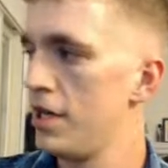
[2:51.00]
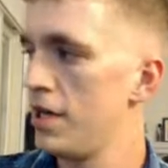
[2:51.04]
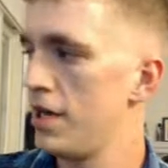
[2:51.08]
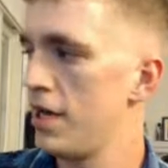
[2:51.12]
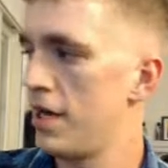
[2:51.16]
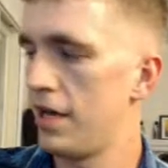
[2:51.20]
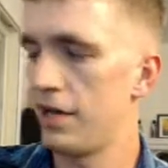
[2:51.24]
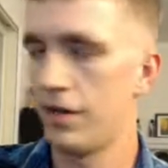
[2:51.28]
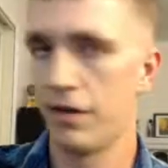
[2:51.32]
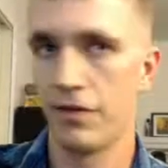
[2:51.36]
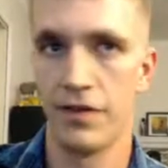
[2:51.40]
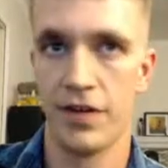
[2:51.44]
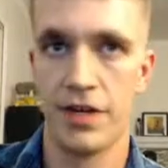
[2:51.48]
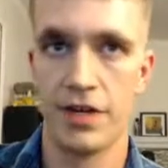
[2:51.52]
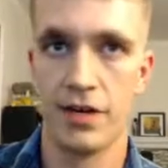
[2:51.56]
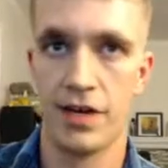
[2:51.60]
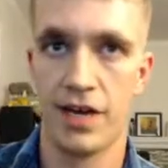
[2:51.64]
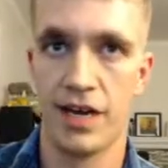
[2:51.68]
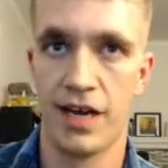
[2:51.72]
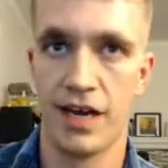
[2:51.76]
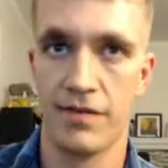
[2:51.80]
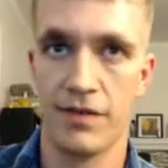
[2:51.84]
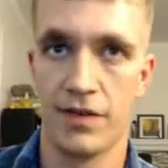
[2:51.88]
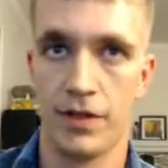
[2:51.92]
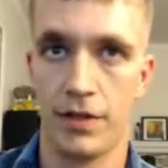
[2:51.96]
and over here I
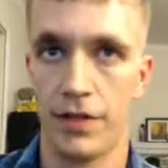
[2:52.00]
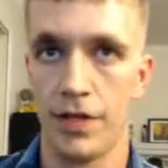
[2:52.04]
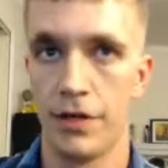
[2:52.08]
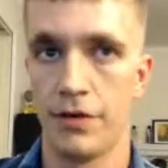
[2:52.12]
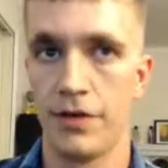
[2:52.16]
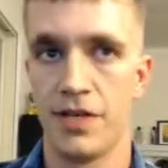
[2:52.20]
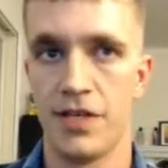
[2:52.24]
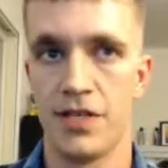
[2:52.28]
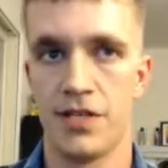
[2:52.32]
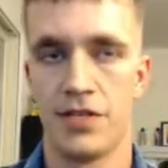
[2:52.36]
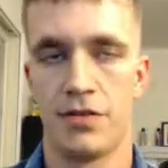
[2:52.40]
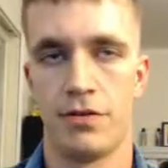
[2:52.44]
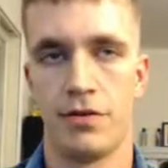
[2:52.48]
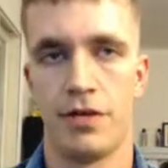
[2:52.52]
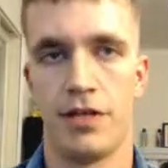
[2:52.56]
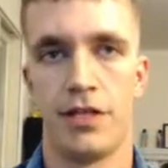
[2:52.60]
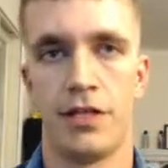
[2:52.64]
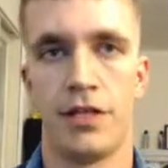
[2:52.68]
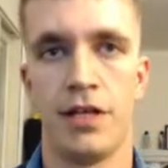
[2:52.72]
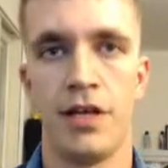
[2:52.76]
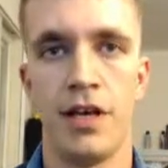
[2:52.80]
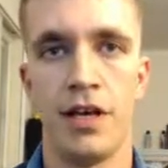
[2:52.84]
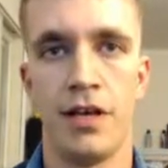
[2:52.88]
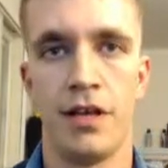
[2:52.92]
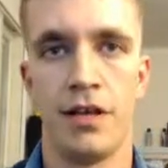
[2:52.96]
have the low E string.
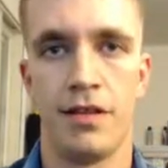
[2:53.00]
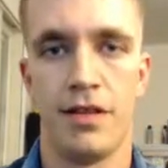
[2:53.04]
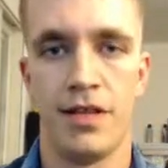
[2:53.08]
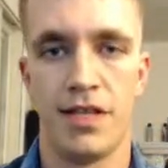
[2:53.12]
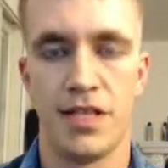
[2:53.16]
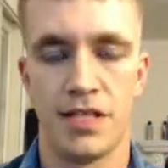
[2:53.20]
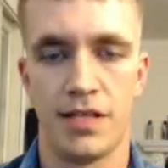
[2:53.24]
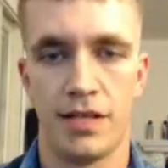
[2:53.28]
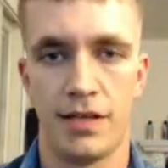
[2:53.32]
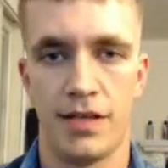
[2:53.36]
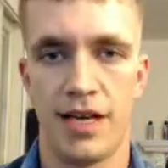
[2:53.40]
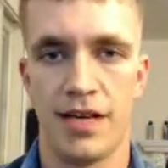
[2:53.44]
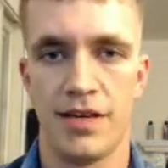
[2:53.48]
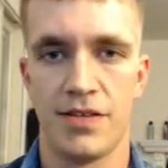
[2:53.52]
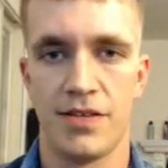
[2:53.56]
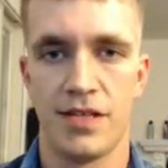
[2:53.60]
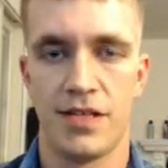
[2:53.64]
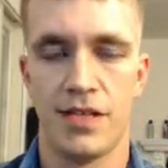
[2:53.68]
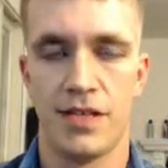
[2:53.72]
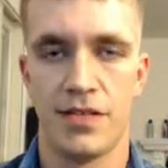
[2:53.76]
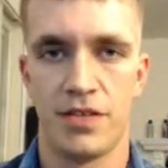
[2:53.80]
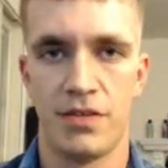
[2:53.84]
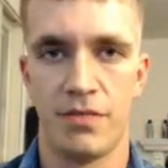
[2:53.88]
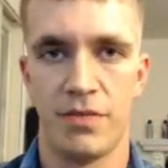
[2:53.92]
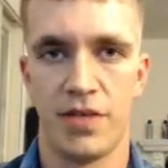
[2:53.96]
This allows the
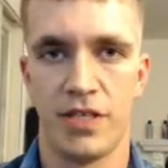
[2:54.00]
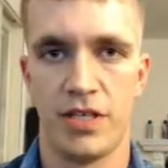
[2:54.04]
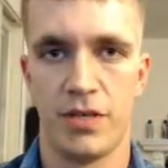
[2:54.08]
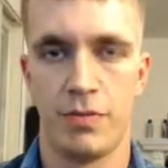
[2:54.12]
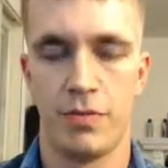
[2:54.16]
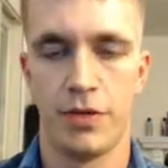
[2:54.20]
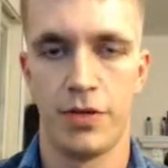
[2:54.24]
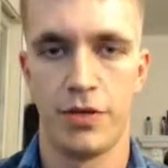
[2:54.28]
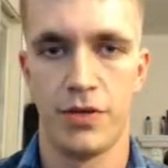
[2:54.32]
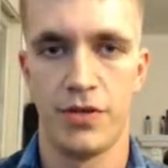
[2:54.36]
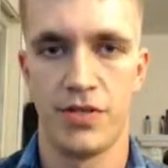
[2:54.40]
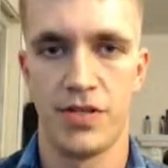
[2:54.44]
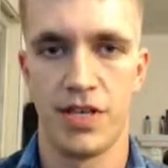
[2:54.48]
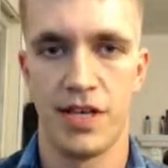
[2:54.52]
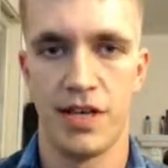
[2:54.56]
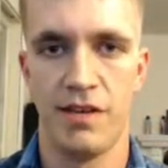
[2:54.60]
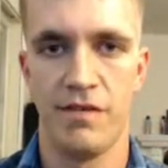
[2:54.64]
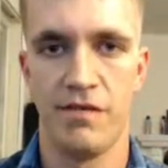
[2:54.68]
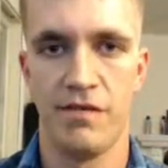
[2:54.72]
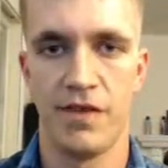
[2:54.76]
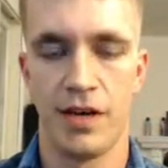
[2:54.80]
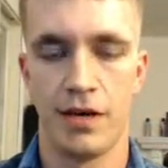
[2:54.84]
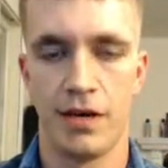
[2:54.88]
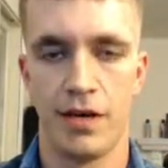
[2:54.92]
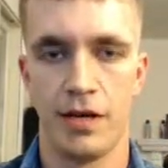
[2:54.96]
instrument to produce a
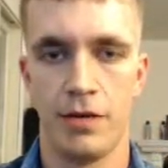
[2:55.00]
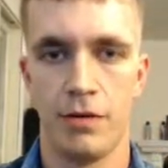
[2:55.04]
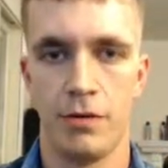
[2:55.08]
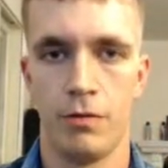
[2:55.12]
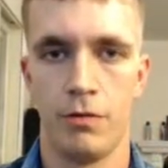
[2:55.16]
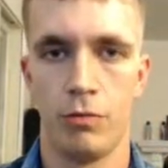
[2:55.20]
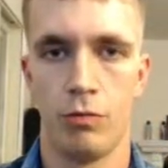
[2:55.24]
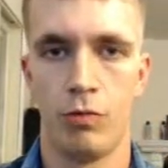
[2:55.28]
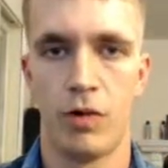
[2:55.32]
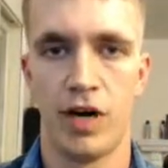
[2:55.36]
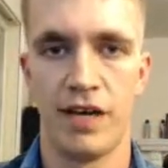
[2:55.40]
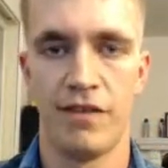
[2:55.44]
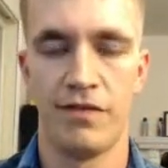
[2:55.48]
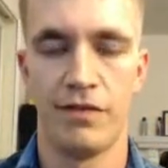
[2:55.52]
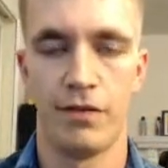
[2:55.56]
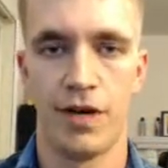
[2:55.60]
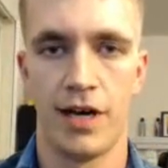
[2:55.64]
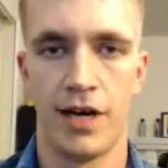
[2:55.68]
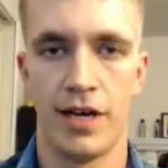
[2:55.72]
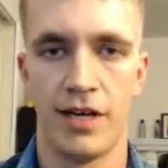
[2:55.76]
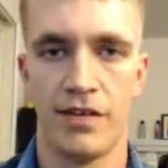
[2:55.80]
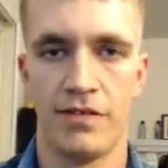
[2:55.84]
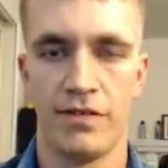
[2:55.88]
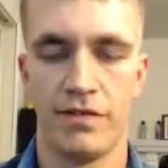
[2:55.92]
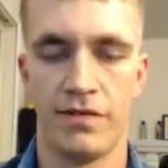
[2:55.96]
very wide
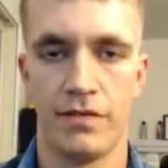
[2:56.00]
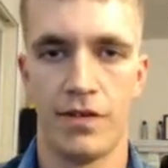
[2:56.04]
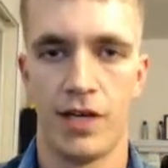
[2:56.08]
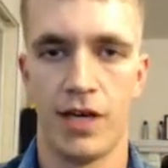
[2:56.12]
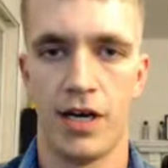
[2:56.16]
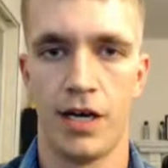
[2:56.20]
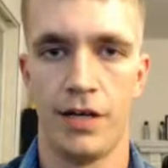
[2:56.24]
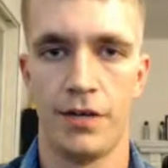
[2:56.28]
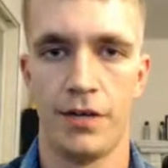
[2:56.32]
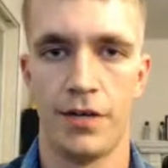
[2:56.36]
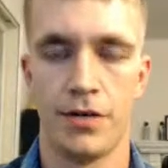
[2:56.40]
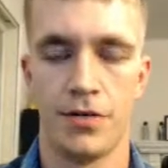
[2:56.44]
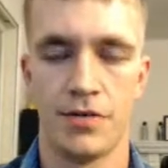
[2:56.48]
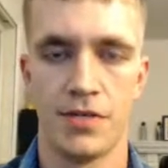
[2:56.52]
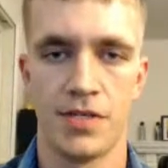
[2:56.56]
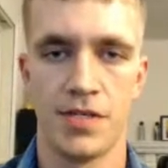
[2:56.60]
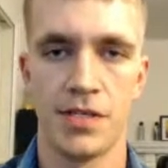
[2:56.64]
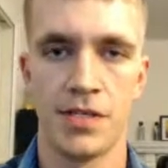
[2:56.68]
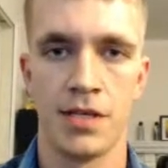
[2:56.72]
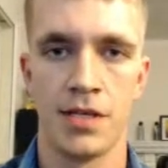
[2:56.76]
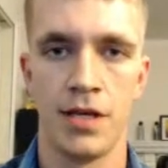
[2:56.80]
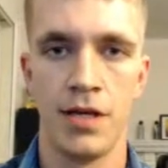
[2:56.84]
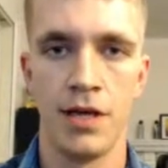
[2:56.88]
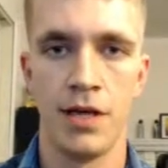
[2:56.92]
variety of notes.